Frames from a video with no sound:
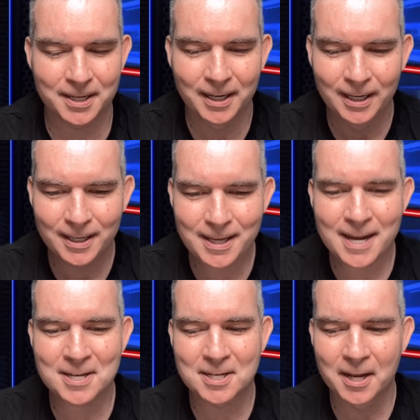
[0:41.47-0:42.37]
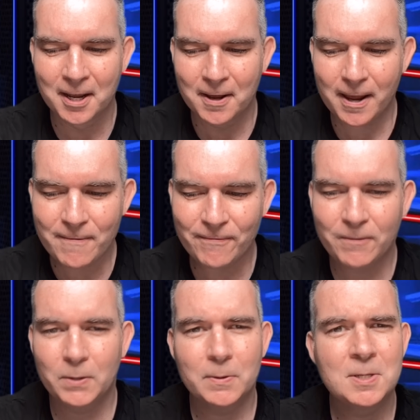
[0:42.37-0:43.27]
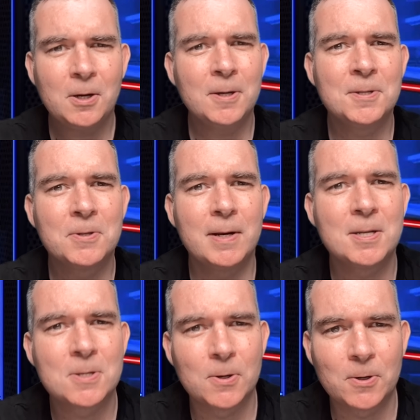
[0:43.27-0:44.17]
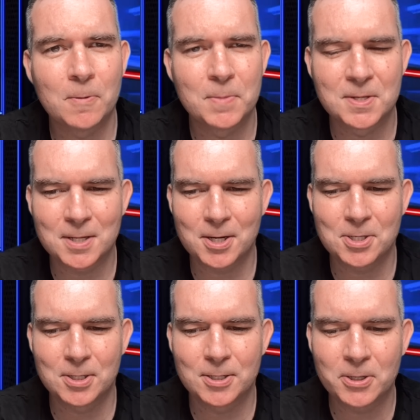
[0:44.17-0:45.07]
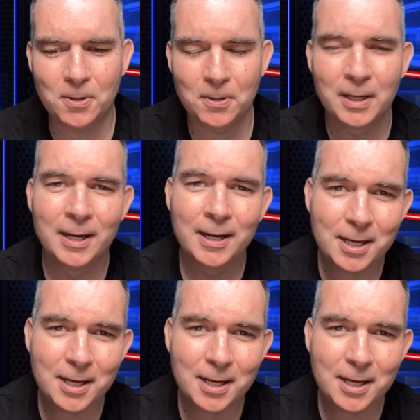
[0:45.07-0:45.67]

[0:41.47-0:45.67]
And yes, if you're entitled to any sort of compensation at all,